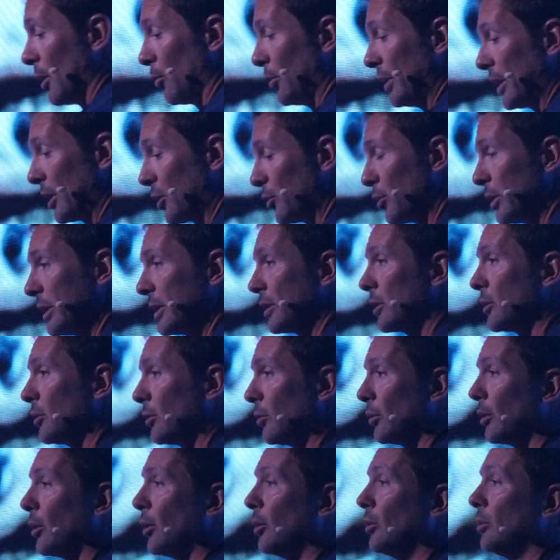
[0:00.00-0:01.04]
with a critical
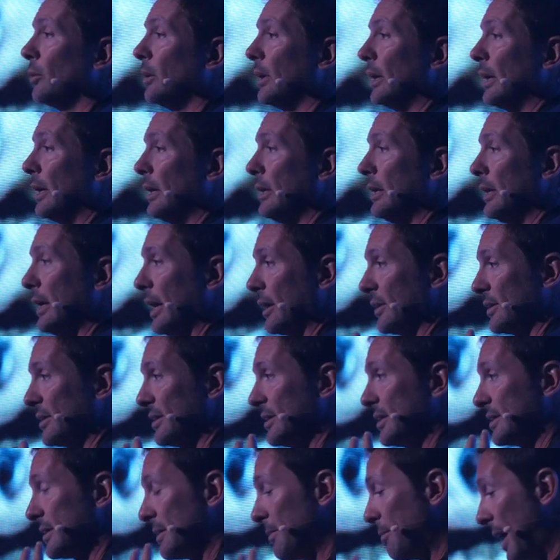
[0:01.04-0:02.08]
role in the
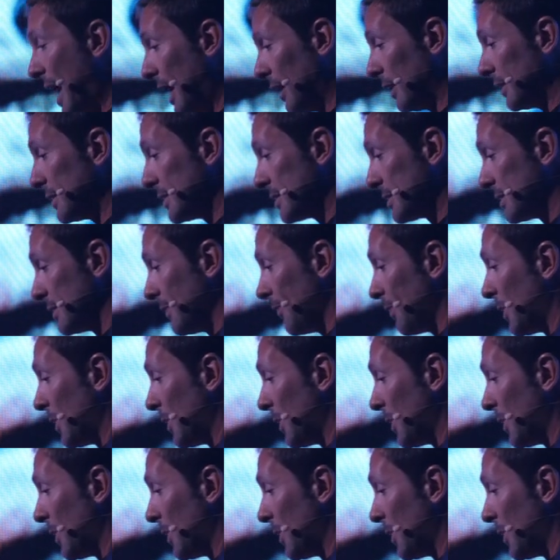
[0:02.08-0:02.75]
ecosystem balance.